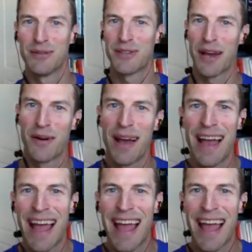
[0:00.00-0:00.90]
So,
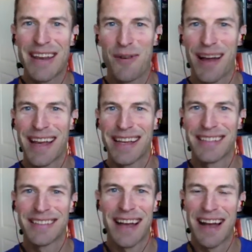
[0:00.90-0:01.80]

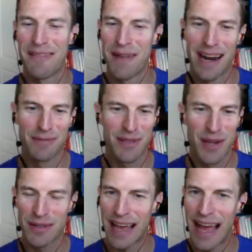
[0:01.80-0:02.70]
anyways, uh, man, I'm
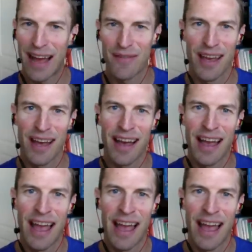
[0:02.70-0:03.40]
stoked to have you.